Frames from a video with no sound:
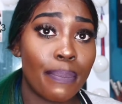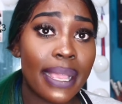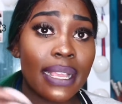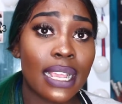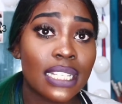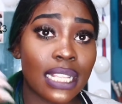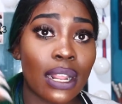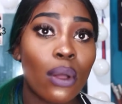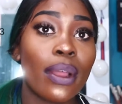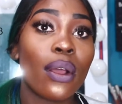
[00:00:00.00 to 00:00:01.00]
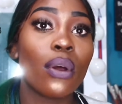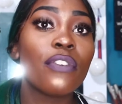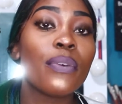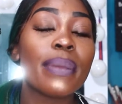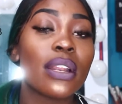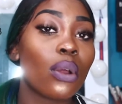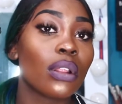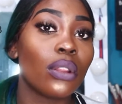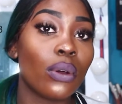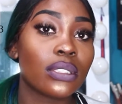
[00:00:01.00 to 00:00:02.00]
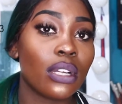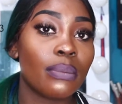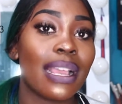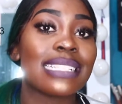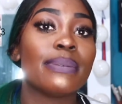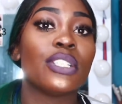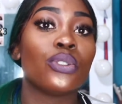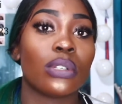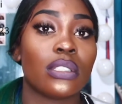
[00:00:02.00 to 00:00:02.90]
Because in order for me to know the long term, there has to be a short